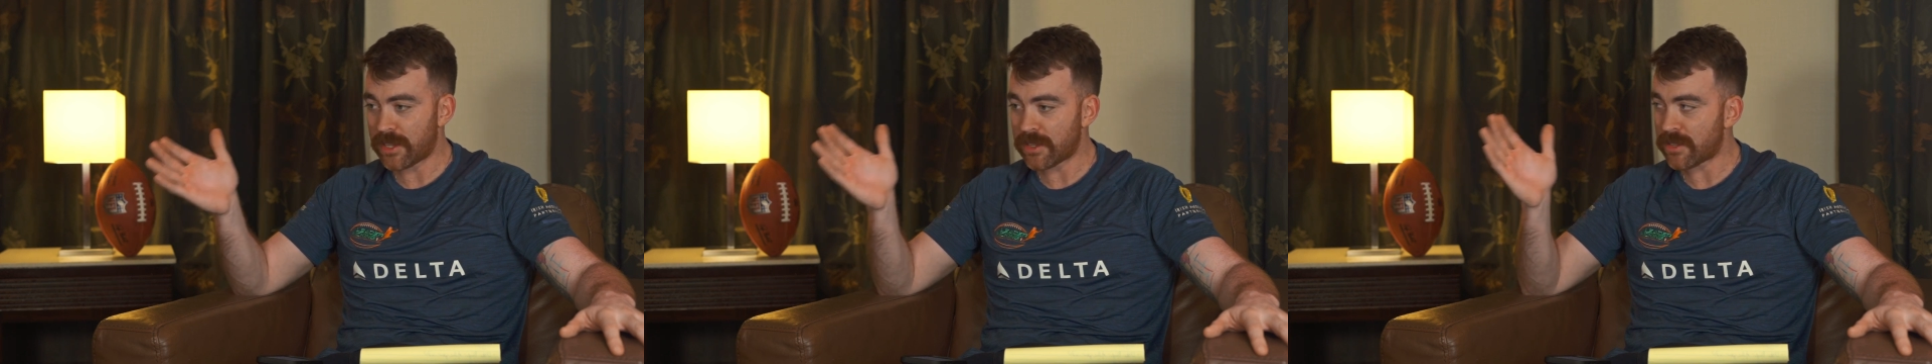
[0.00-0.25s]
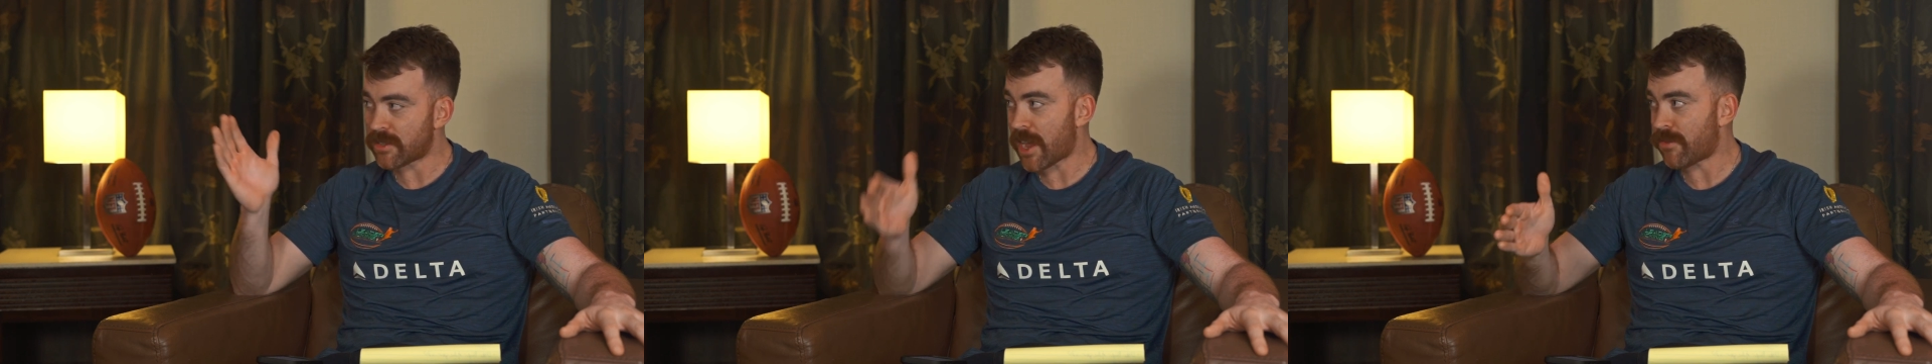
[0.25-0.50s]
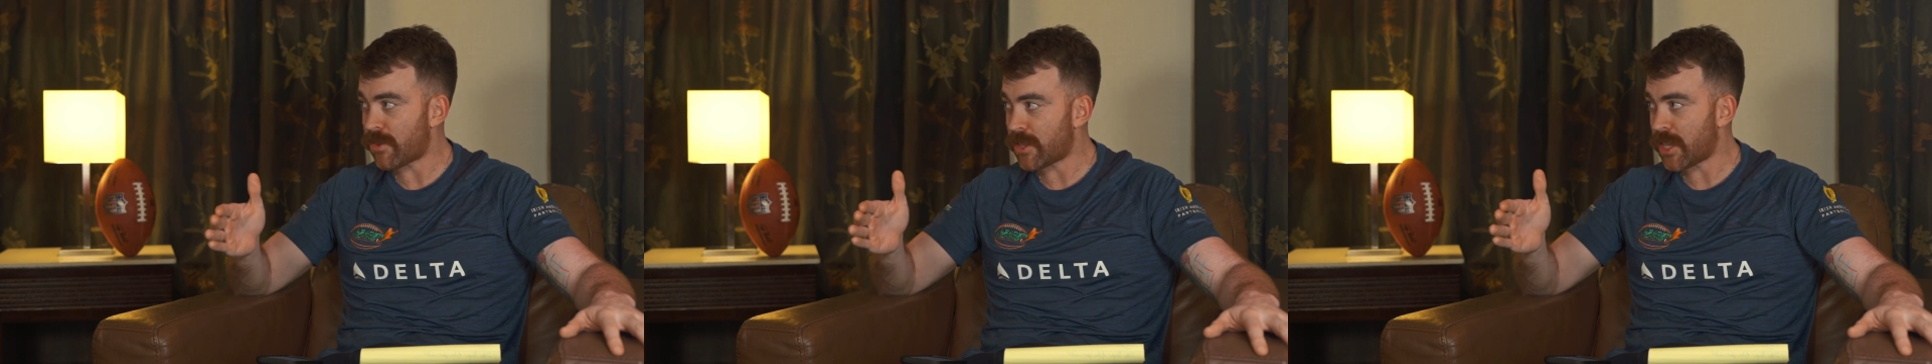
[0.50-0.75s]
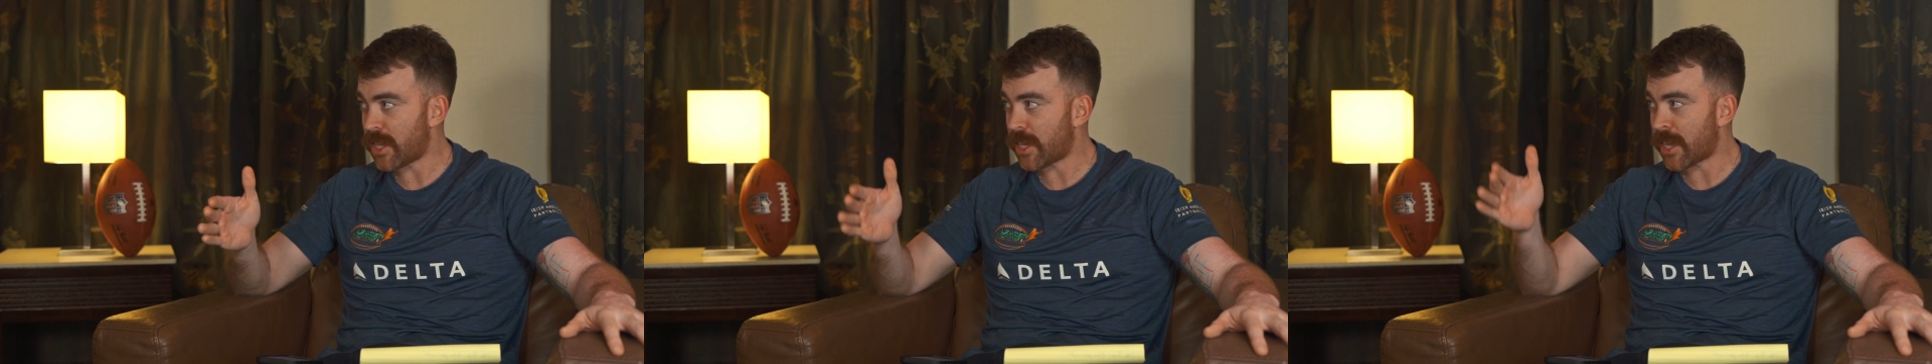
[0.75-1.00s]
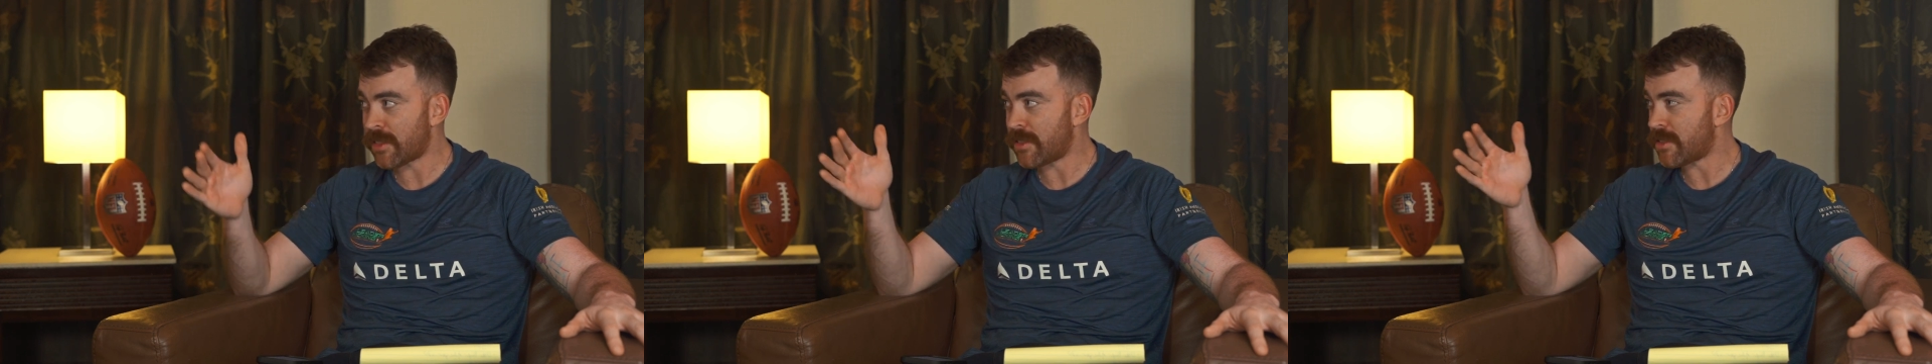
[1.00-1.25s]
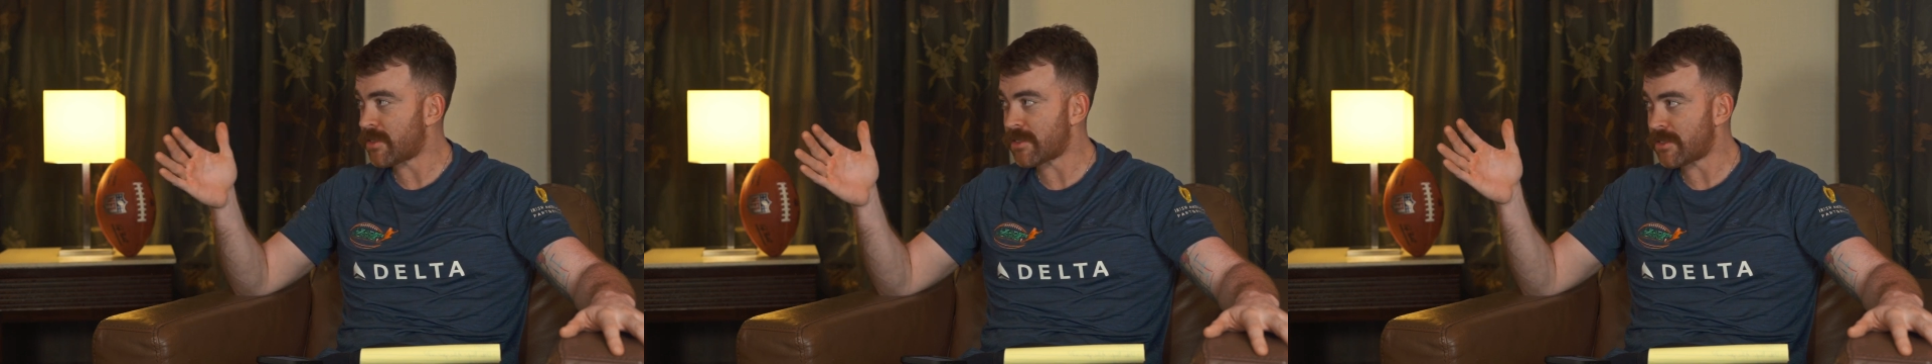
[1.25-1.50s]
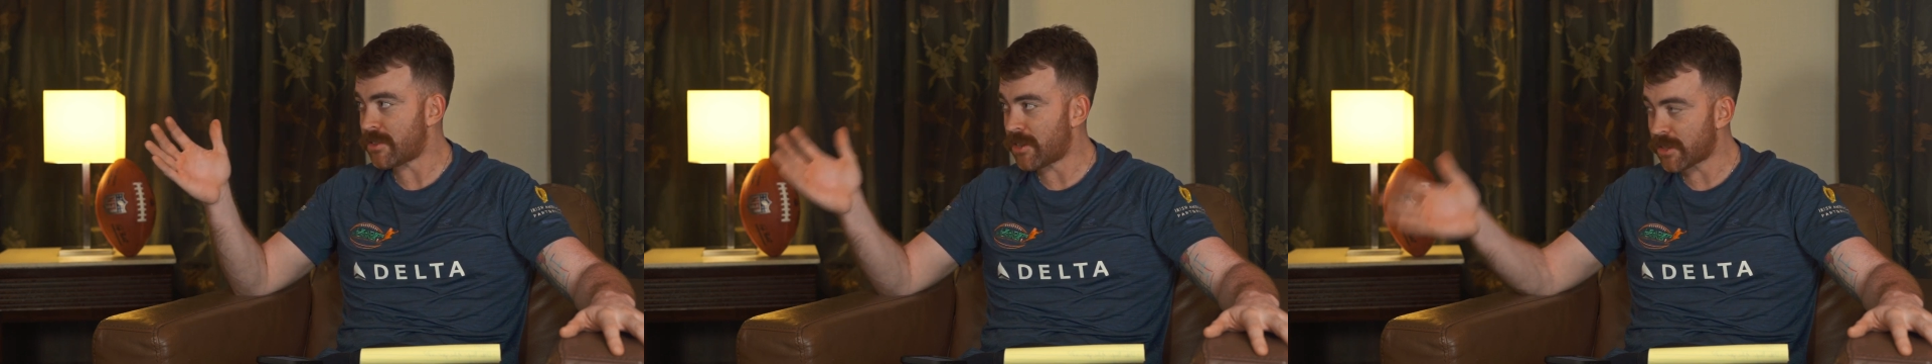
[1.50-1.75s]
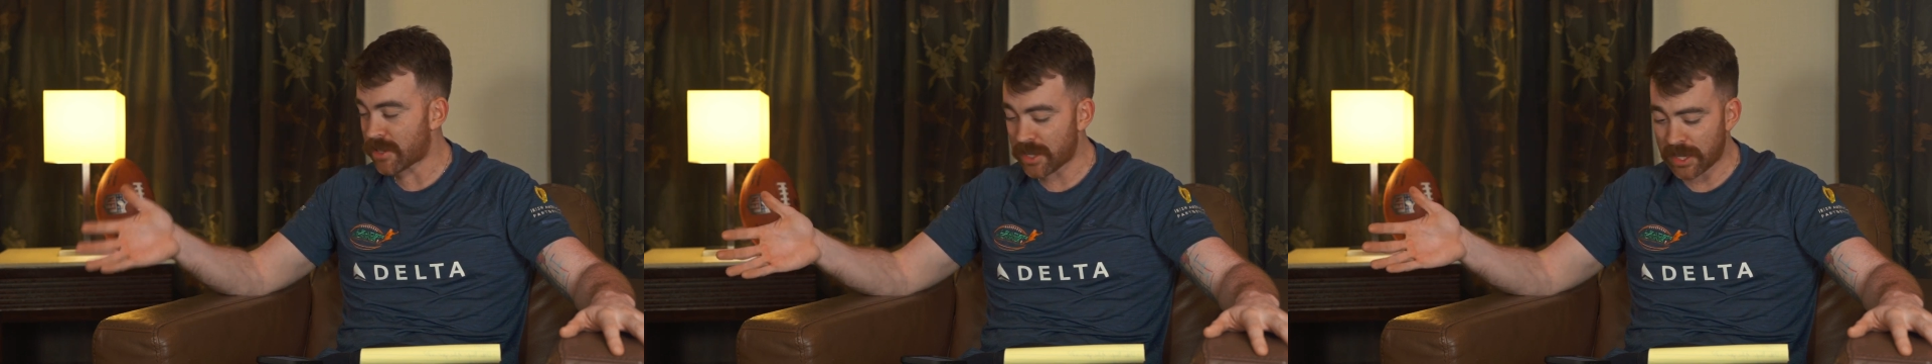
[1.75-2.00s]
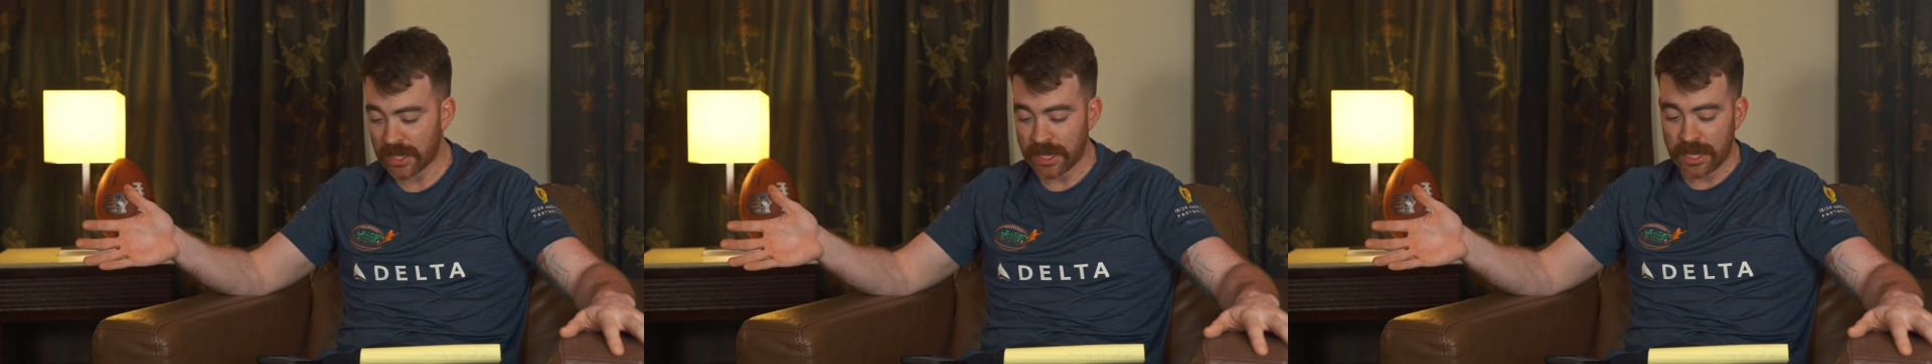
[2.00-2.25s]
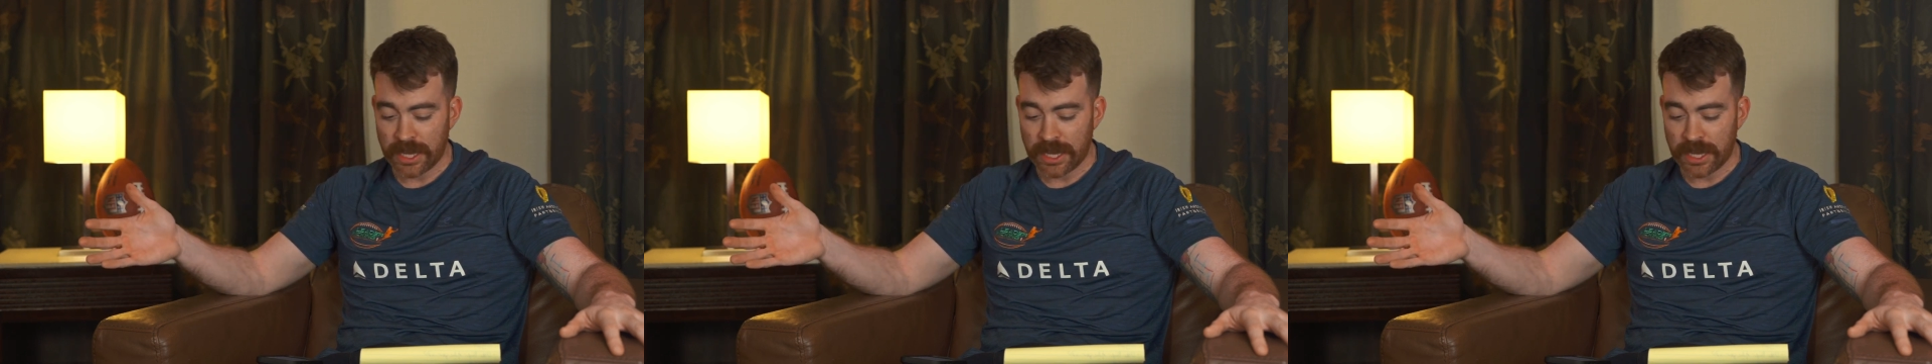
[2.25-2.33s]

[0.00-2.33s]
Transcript: This is everything and this is nothing.